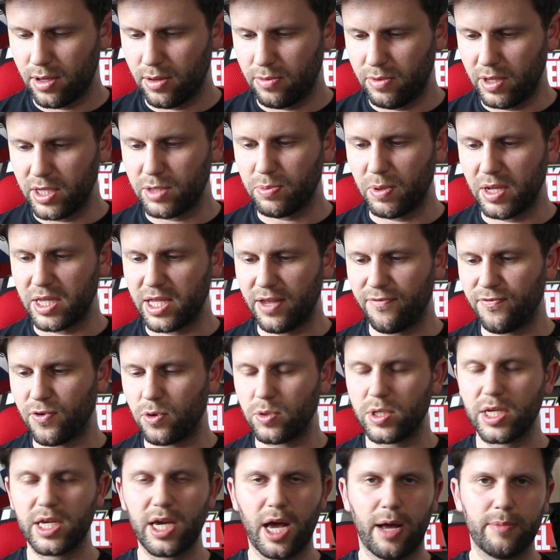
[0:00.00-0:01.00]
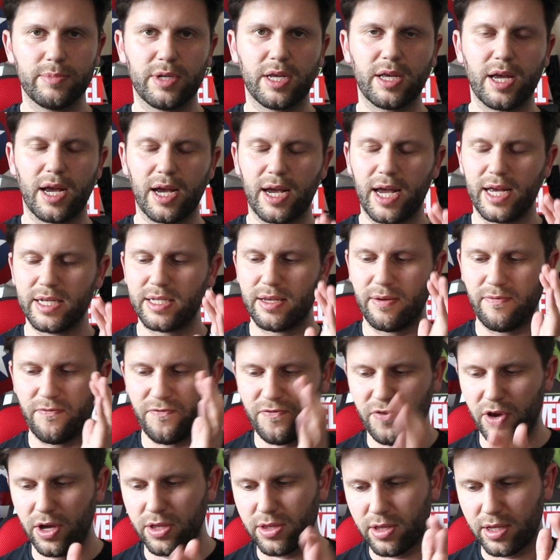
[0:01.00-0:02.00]
This is where the difficulty comes. I guess
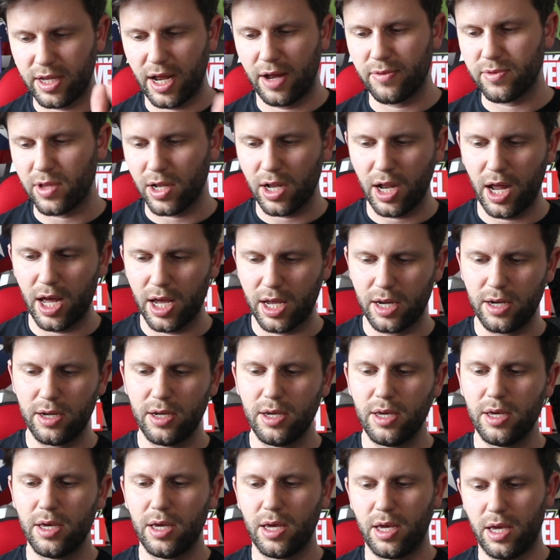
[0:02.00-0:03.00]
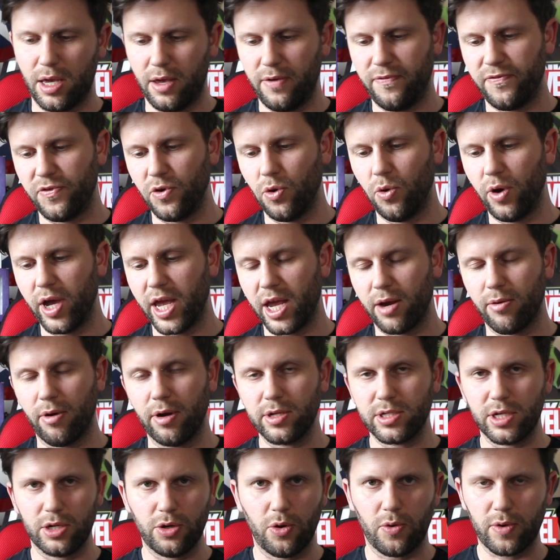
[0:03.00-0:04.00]
further down the line, if your
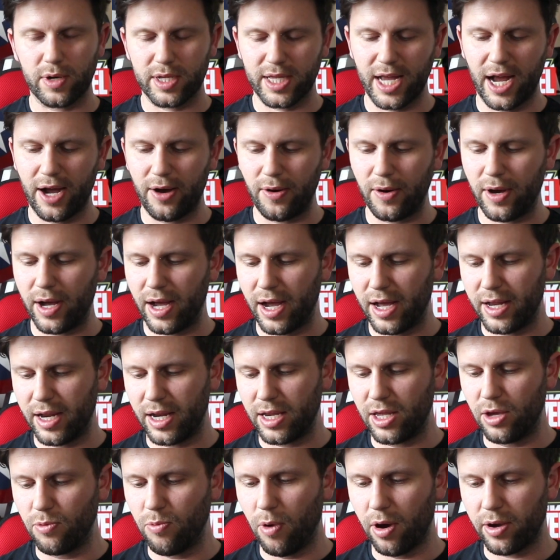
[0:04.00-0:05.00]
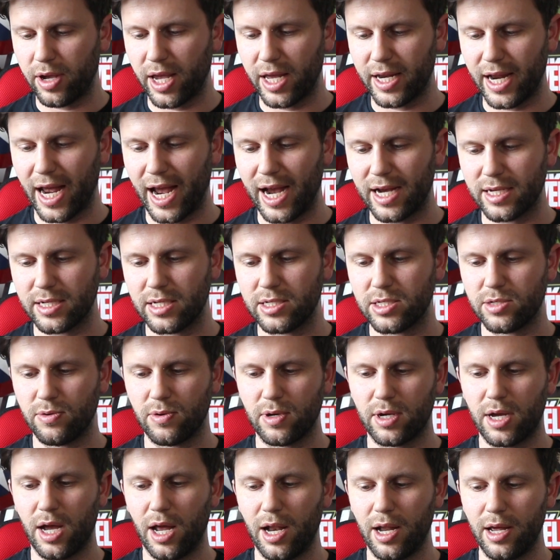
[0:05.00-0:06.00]
heroes are knocked out, then you won't get access to
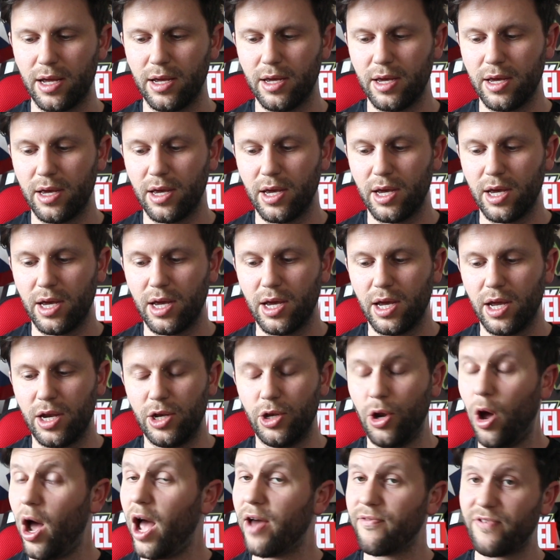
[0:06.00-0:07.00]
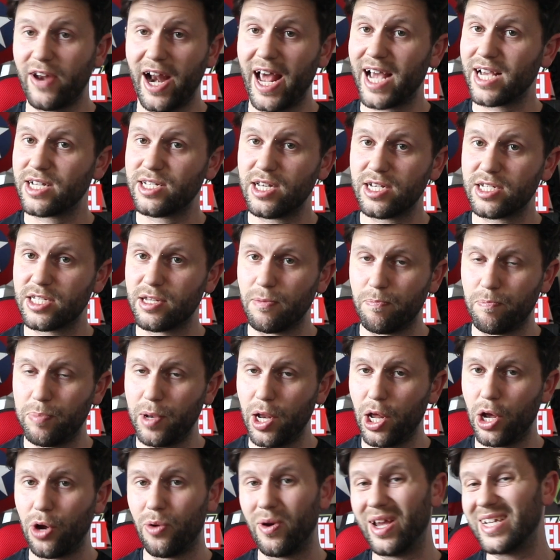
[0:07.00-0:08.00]
a colour. Not having access to
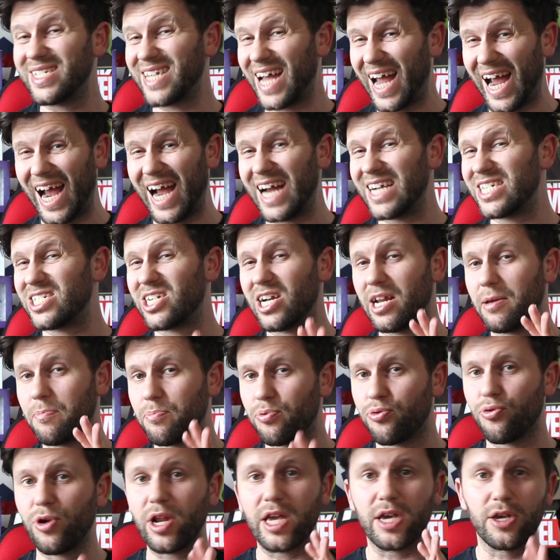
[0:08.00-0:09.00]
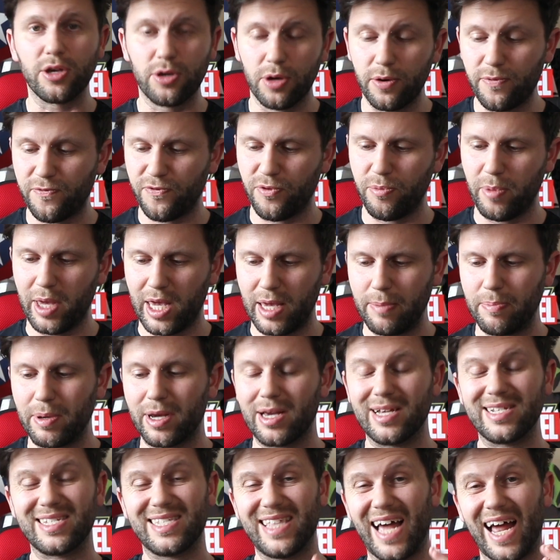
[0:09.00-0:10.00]
blue is actually pretty good for me
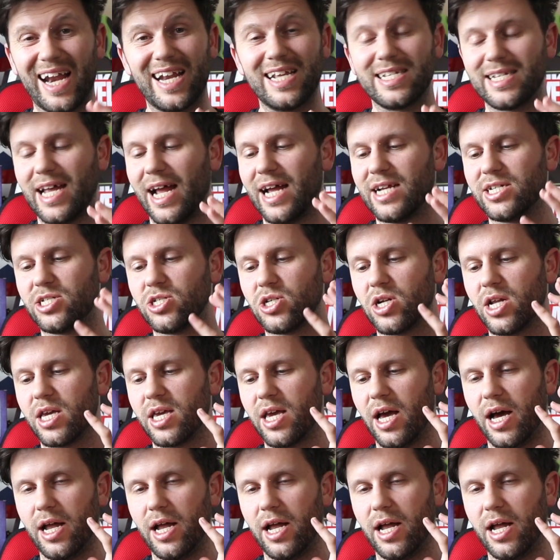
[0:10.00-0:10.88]
because that is actually